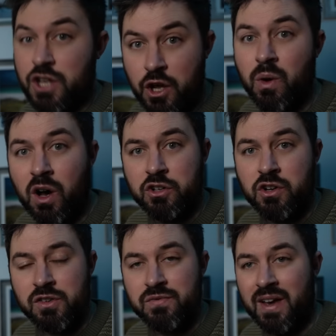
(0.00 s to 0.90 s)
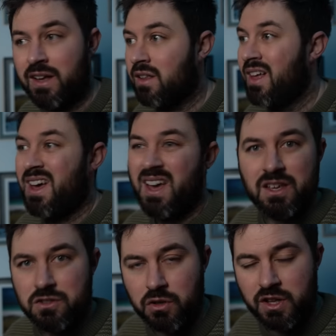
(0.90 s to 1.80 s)
two hard drives fail,
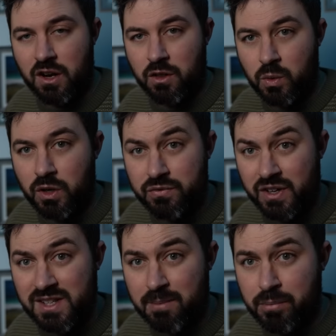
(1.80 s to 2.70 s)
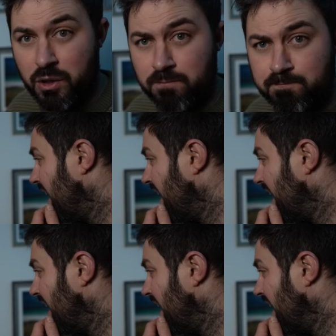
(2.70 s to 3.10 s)
it's not the end of the world, for example.